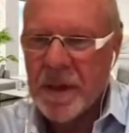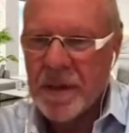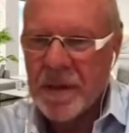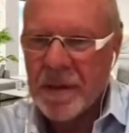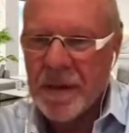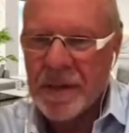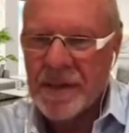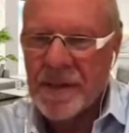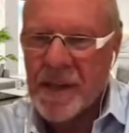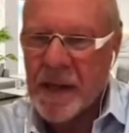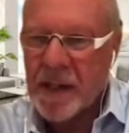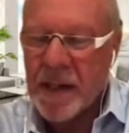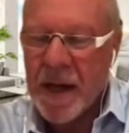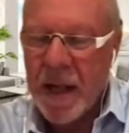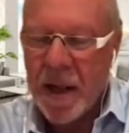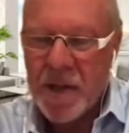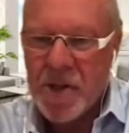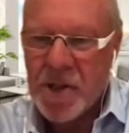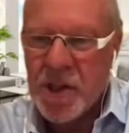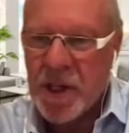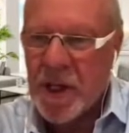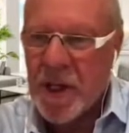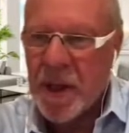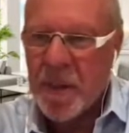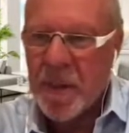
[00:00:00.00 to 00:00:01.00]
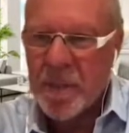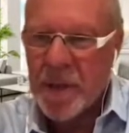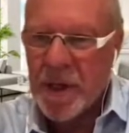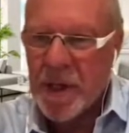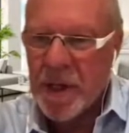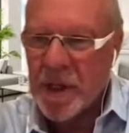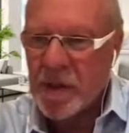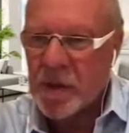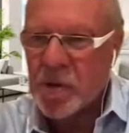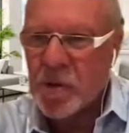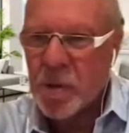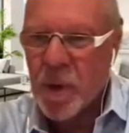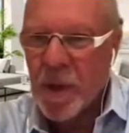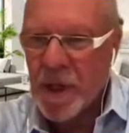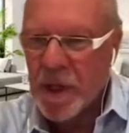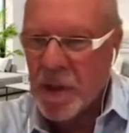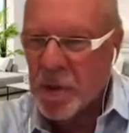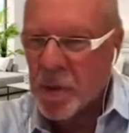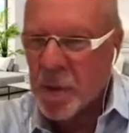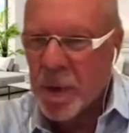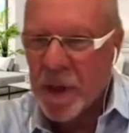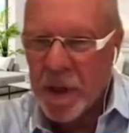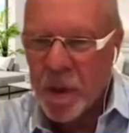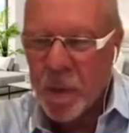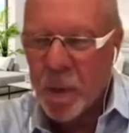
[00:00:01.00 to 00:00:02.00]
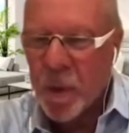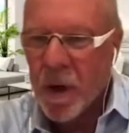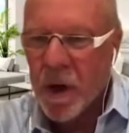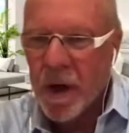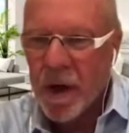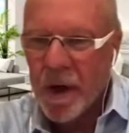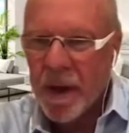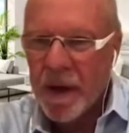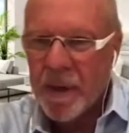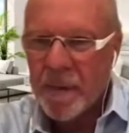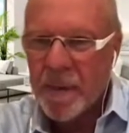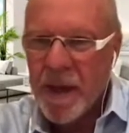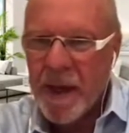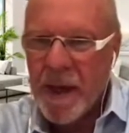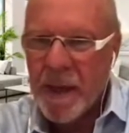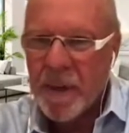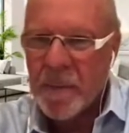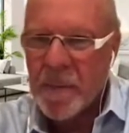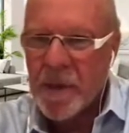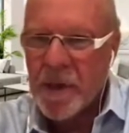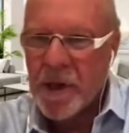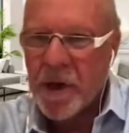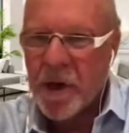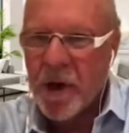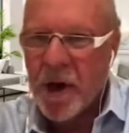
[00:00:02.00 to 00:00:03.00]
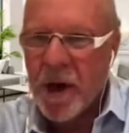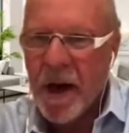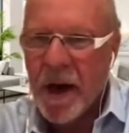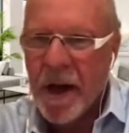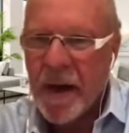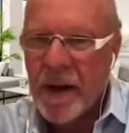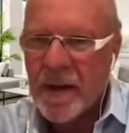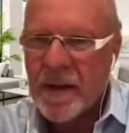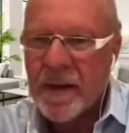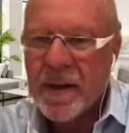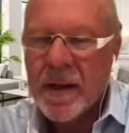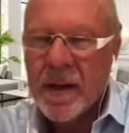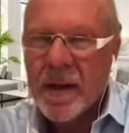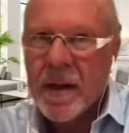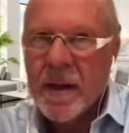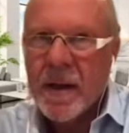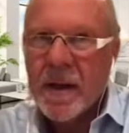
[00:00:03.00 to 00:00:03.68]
a, a technology company in 2021 and, and beyond,